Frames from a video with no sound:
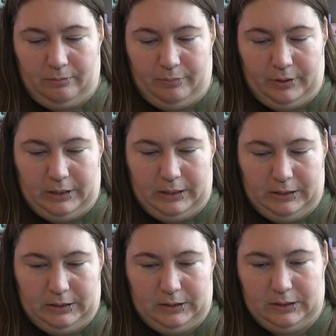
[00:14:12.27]

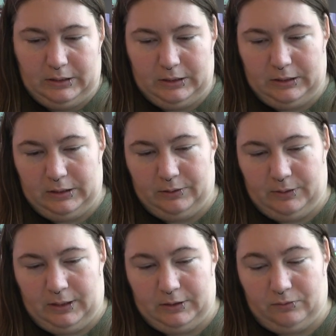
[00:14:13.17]
but this
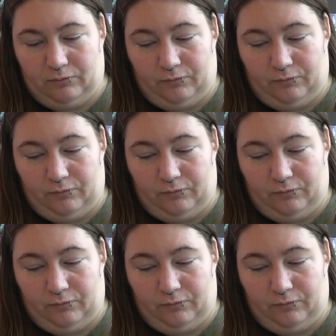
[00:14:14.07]
one has